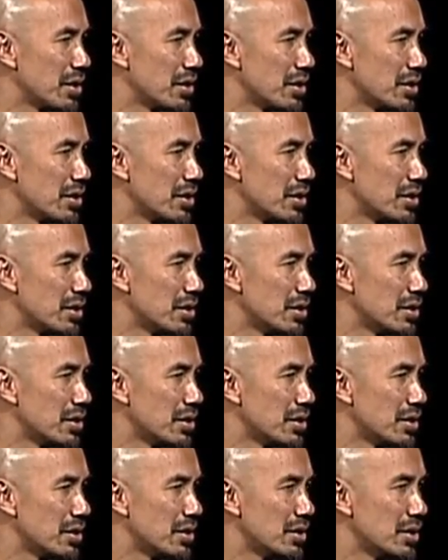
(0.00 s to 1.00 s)

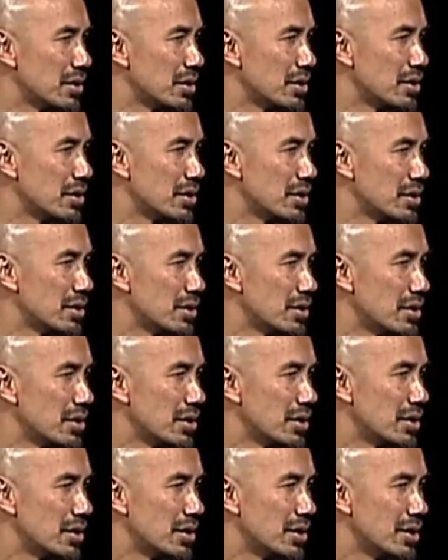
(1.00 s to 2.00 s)

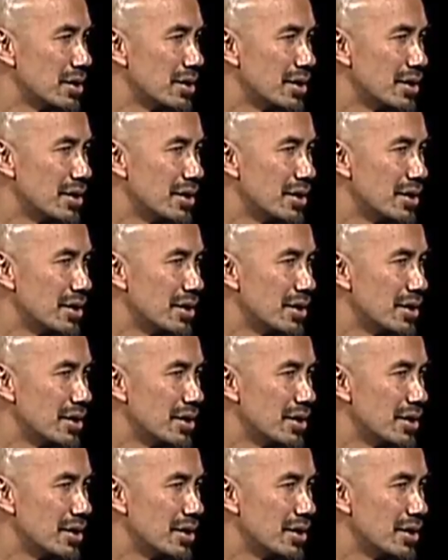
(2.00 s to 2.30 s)
No one is speaking in this clip.